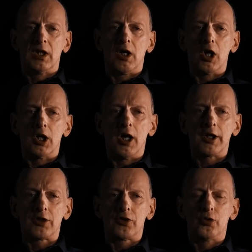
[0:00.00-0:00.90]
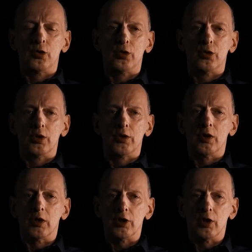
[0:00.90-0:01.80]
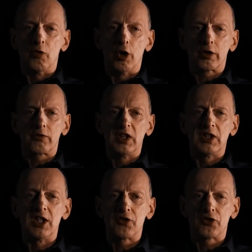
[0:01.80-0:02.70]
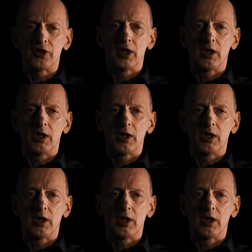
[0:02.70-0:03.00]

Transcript: I like to work with this